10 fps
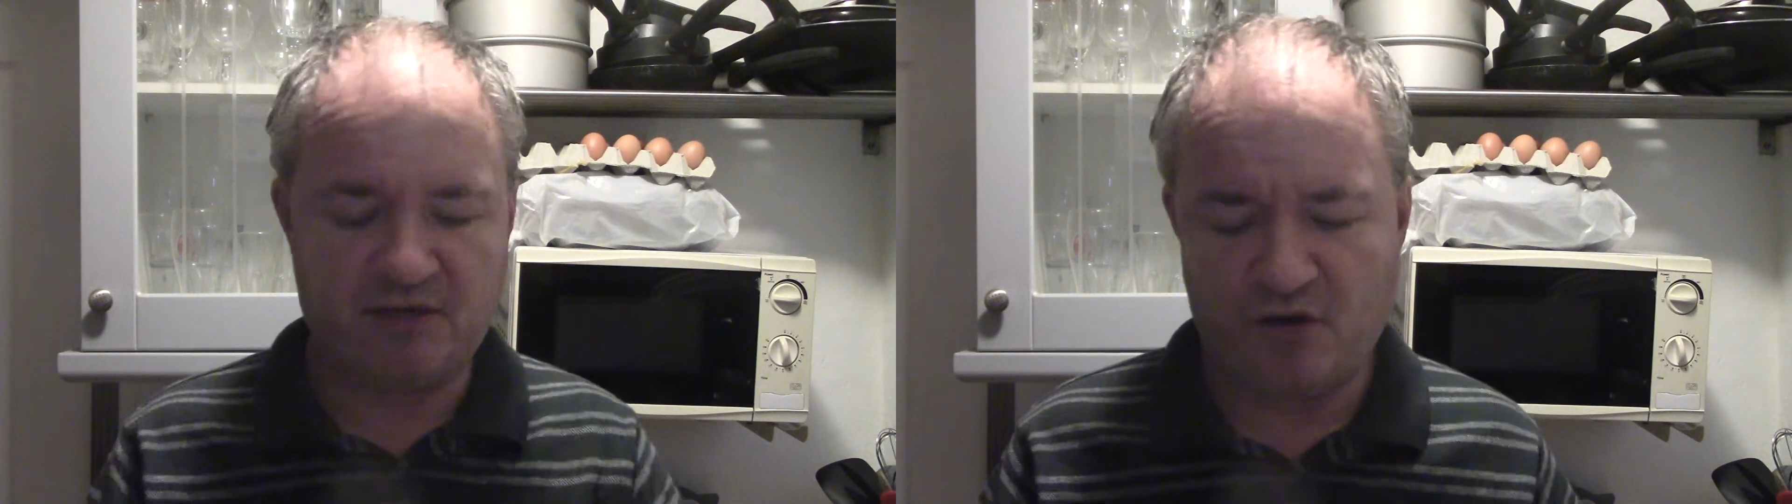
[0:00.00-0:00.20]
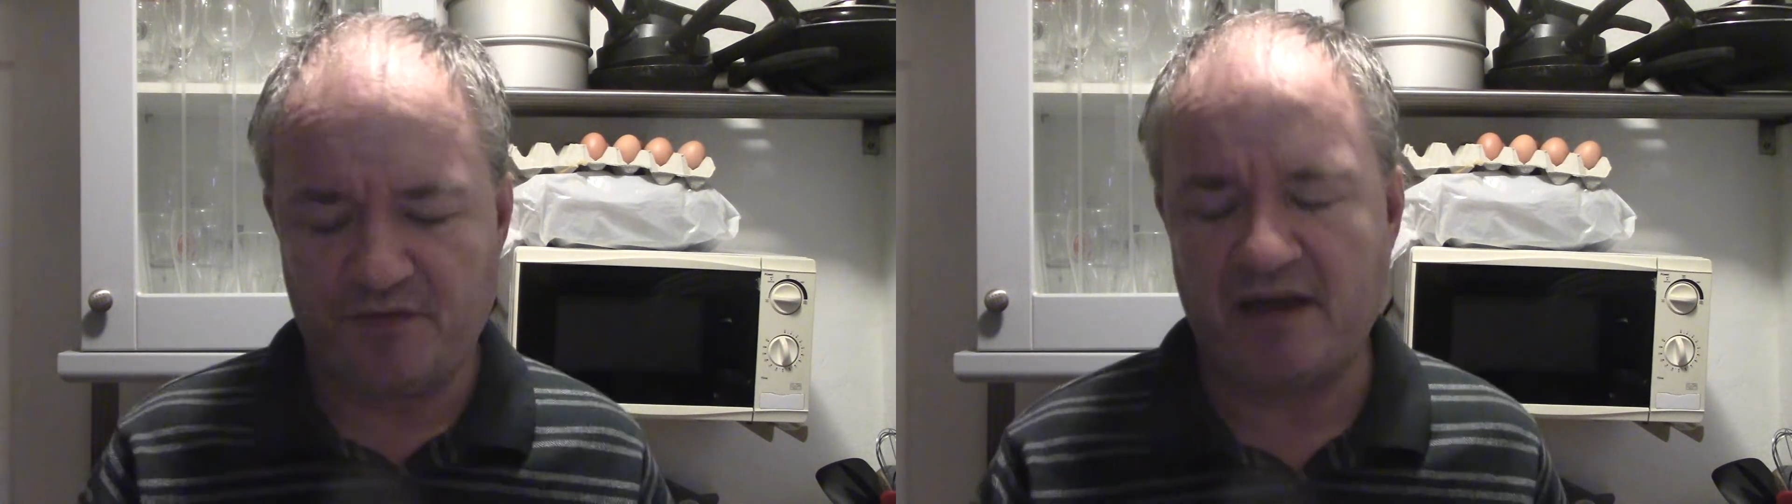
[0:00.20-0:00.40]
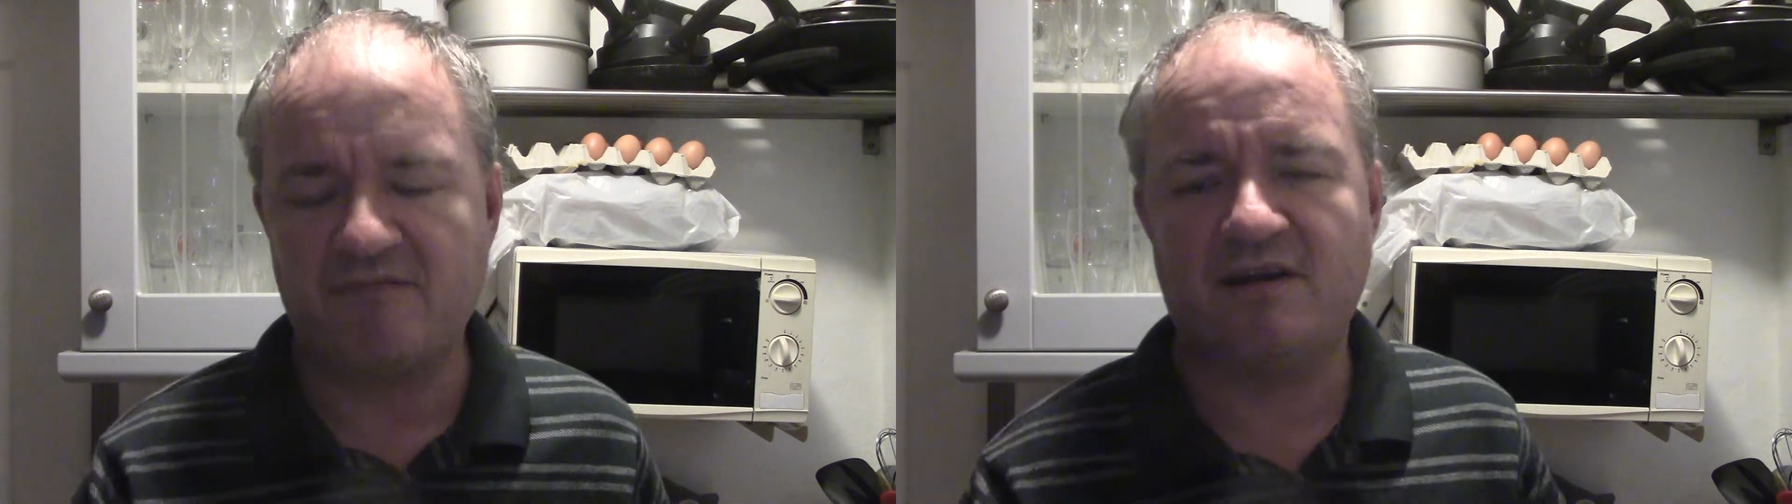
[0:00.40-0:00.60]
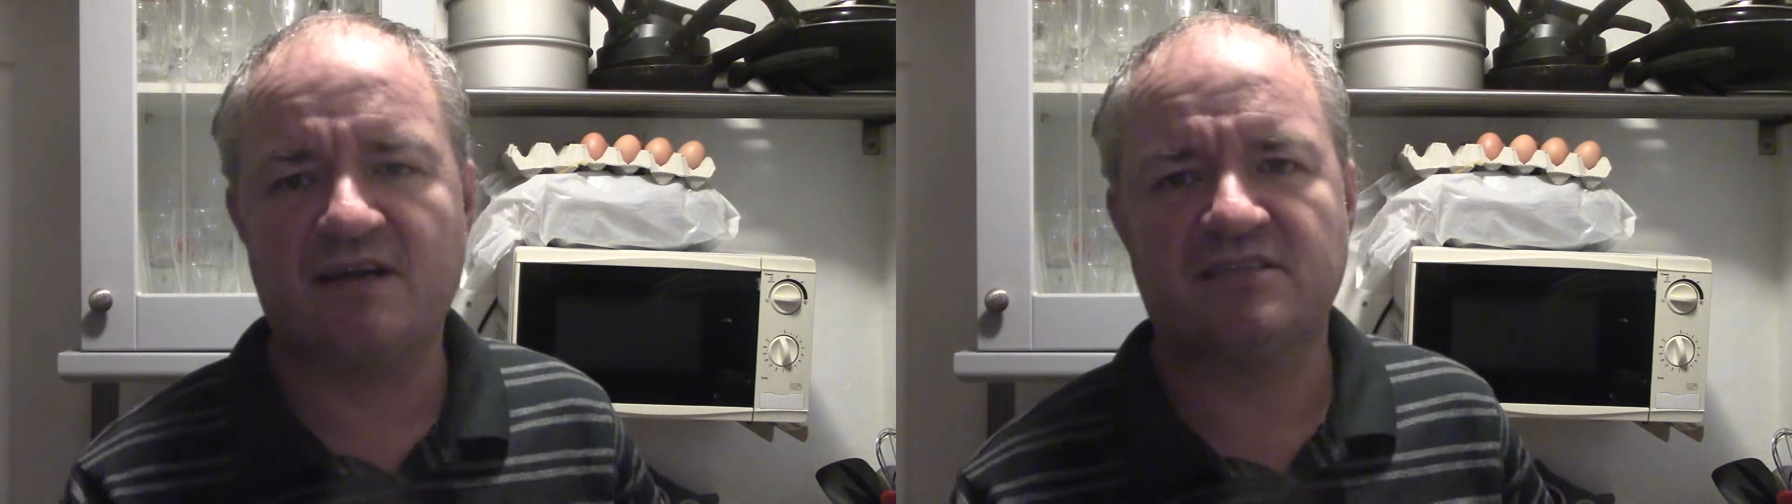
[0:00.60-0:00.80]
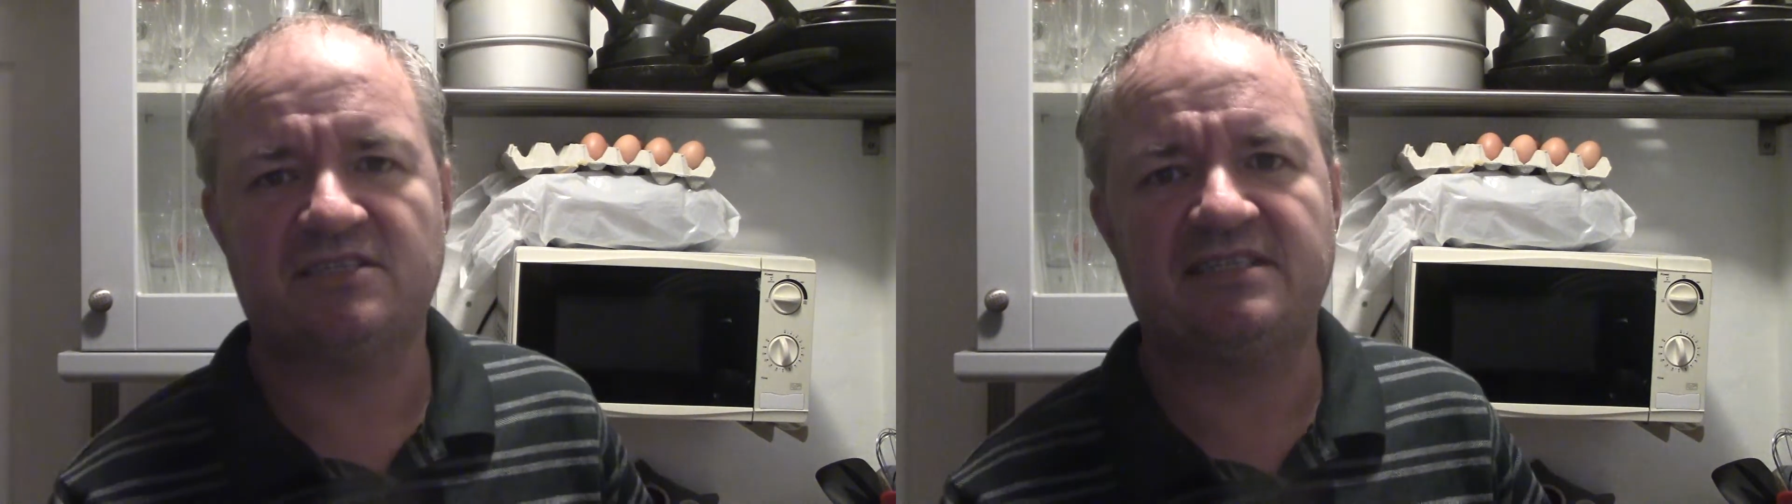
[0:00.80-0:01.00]
god that
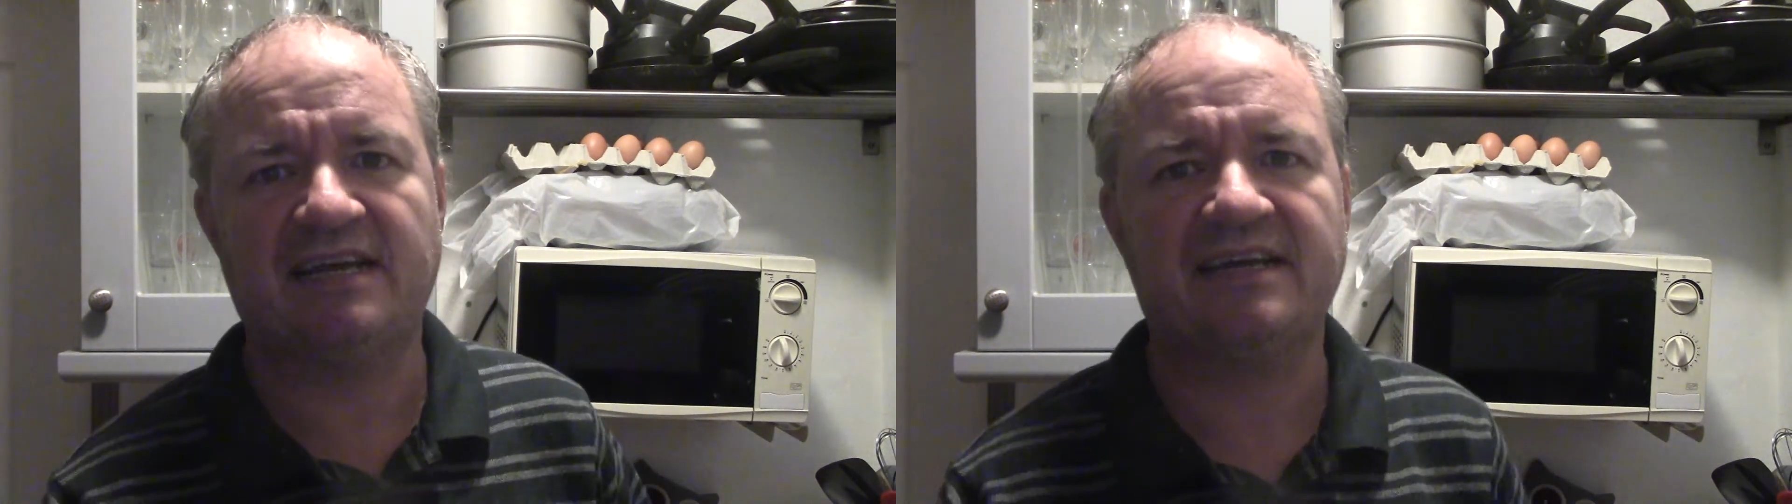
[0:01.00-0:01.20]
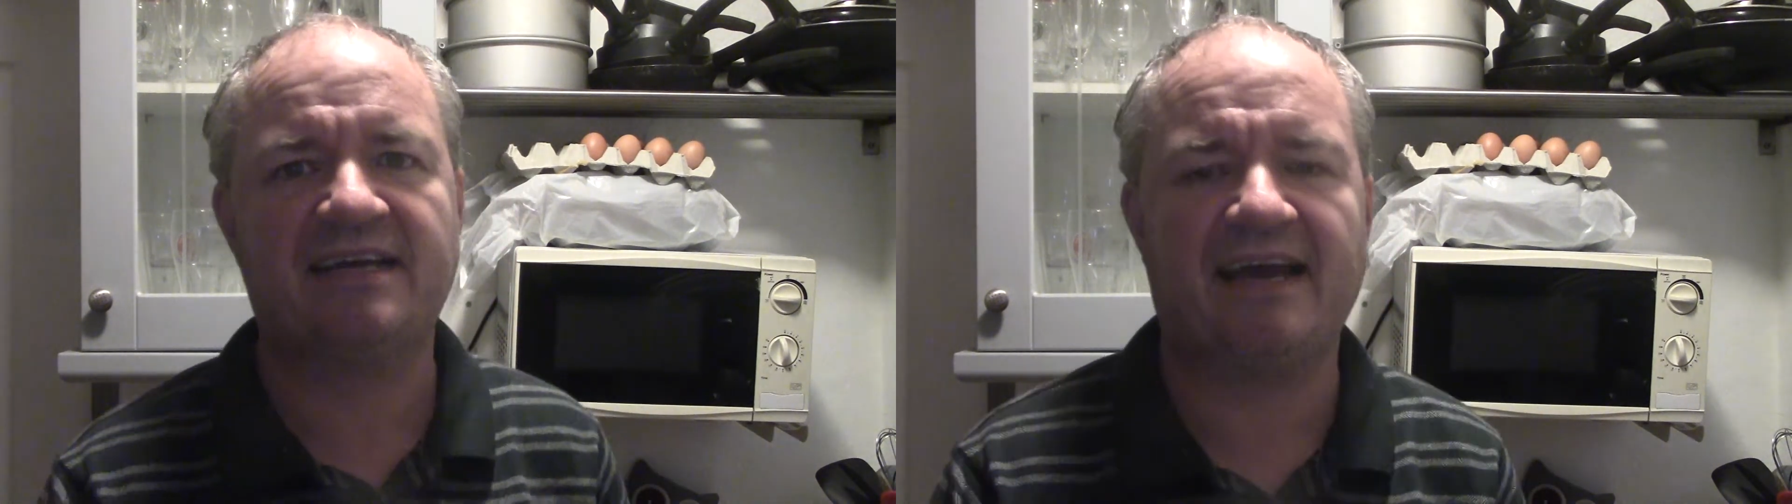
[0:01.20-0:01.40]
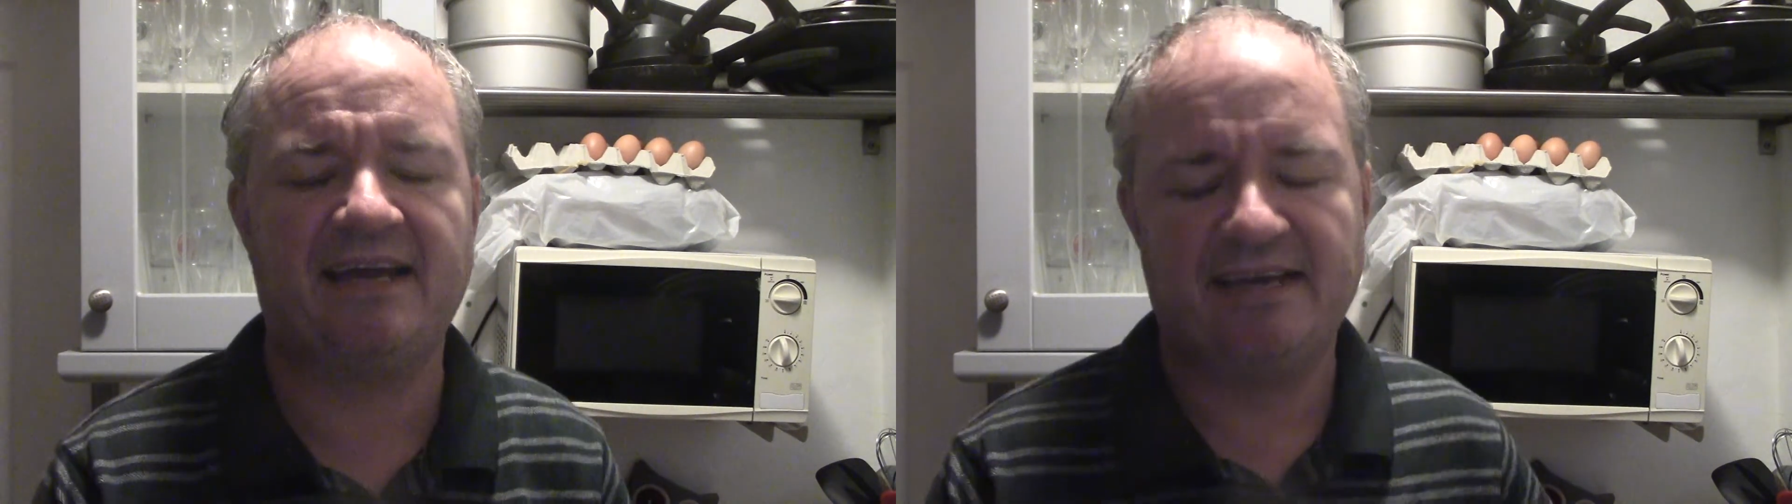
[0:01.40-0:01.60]
rhymes dinky.